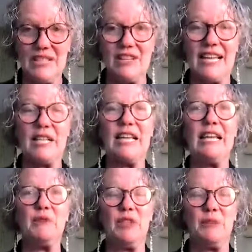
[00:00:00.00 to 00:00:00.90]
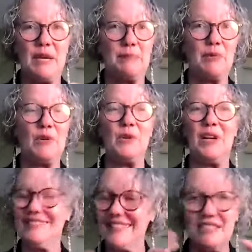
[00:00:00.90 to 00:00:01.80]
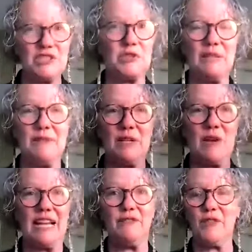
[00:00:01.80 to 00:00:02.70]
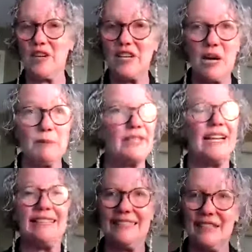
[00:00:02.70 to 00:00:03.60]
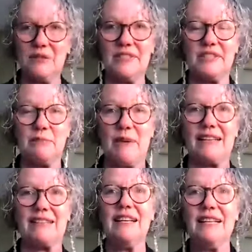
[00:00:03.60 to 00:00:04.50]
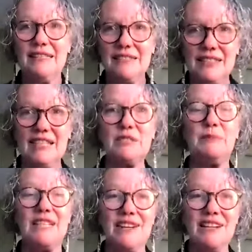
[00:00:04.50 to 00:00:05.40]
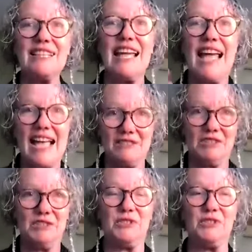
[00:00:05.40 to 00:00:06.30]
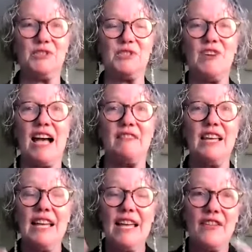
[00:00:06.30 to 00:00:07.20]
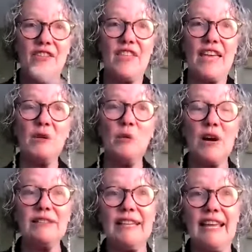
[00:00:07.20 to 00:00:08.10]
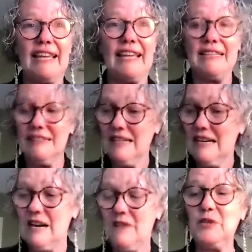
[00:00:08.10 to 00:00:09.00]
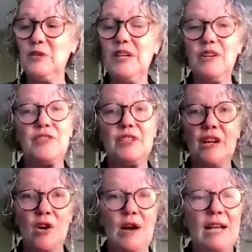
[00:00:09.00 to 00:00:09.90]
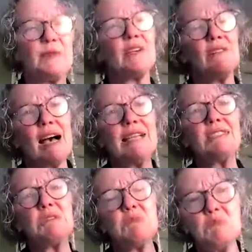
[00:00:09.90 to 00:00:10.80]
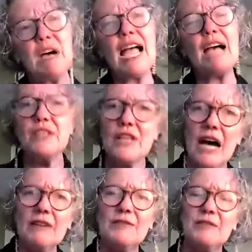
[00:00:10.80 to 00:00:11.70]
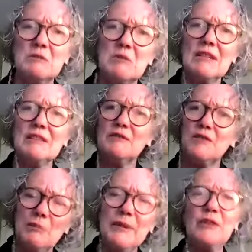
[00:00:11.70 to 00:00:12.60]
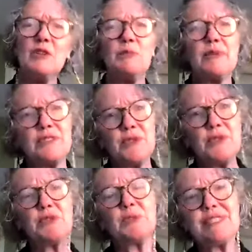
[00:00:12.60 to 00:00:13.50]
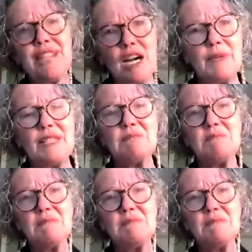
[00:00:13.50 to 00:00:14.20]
like with people who didn't treat me right for a company I didn't respect just because I had to to survive. Then one day, a few years ago, I realized I have enough for beer and pretzels retirement.